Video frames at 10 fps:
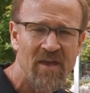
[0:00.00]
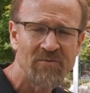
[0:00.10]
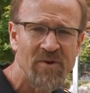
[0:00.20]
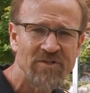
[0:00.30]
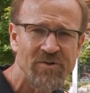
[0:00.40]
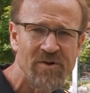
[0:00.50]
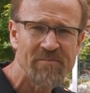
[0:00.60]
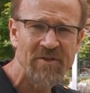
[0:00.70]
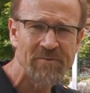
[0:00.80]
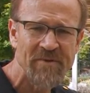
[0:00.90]
inrush current
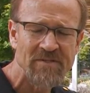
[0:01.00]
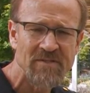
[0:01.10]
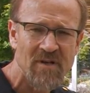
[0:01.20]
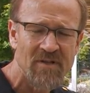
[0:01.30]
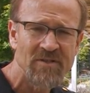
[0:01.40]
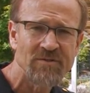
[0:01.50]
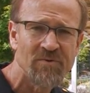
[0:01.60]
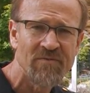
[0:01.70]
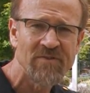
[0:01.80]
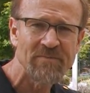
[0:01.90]
measurements on this
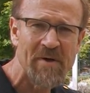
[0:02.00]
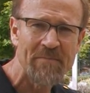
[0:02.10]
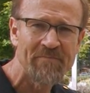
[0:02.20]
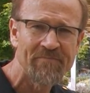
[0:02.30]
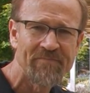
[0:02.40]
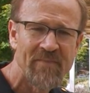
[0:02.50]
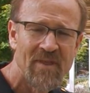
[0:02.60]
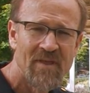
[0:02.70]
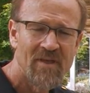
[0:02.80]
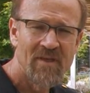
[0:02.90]
Grundfos pump.
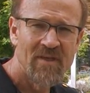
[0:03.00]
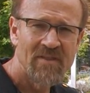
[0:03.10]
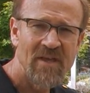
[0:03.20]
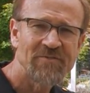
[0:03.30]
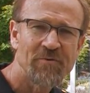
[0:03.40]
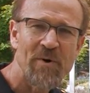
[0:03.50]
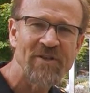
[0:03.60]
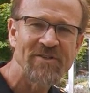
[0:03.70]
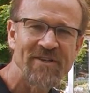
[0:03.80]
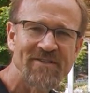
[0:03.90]
Thanks for
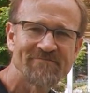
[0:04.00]
watching.